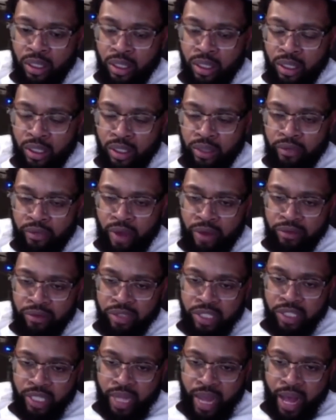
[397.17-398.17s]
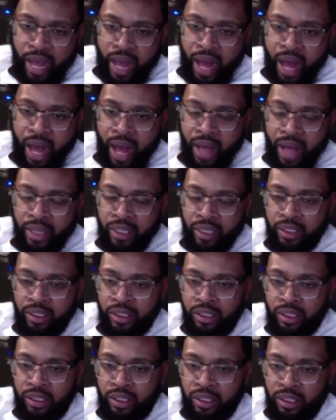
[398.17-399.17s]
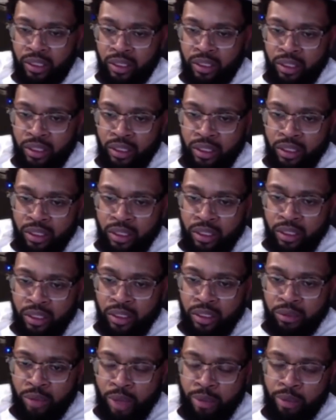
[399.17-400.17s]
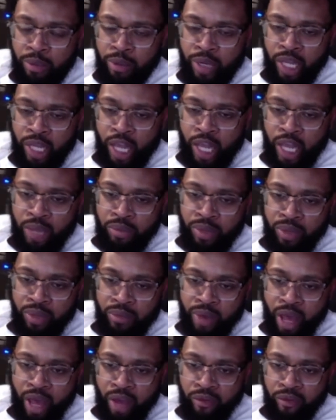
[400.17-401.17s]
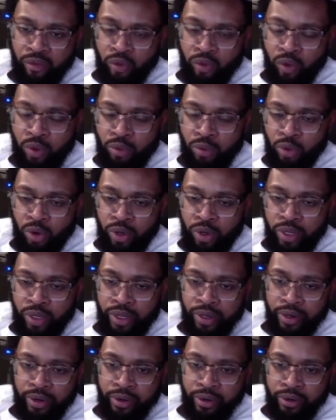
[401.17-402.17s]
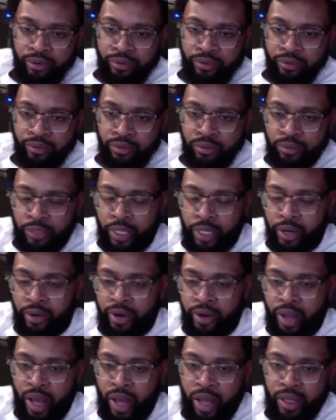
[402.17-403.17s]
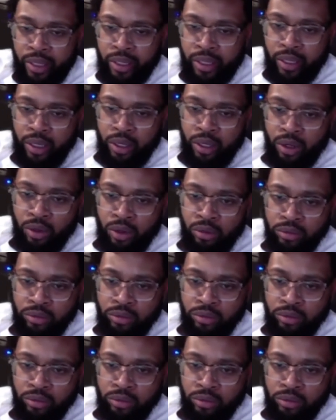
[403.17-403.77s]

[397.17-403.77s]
You've obviously got Hawk. Maybe bring AP back for one more year. Carry on can go.